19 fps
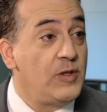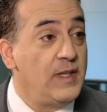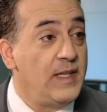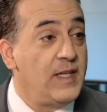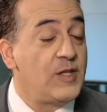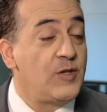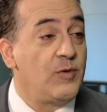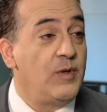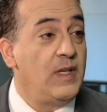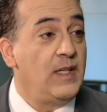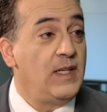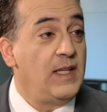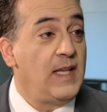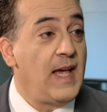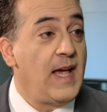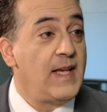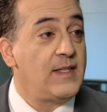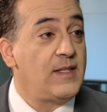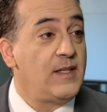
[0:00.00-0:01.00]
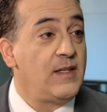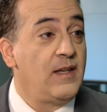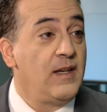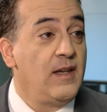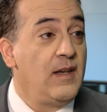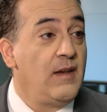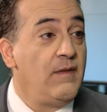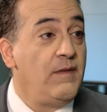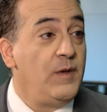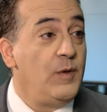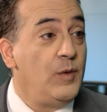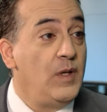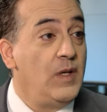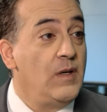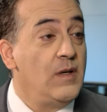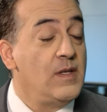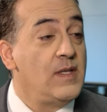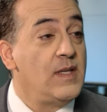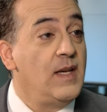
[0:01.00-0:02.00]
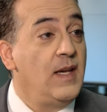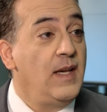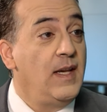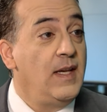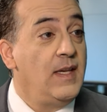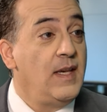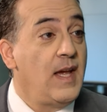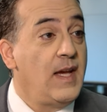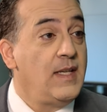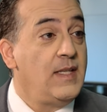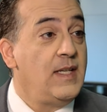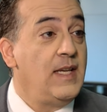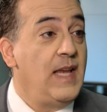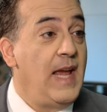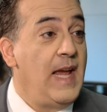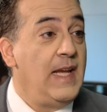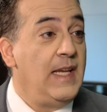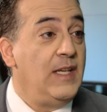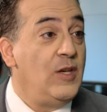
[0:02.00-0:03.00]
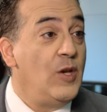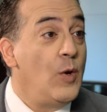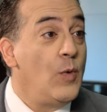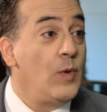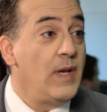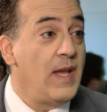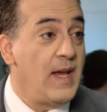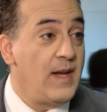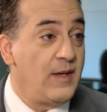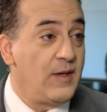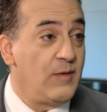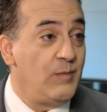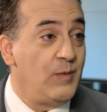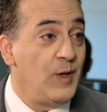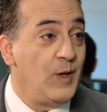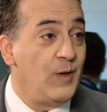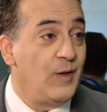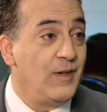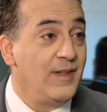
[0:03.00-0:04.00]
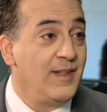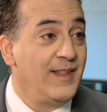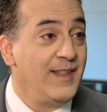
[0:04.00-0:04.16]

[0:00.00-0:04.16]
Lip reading: history in the last few years. In 1980, no one had a computer.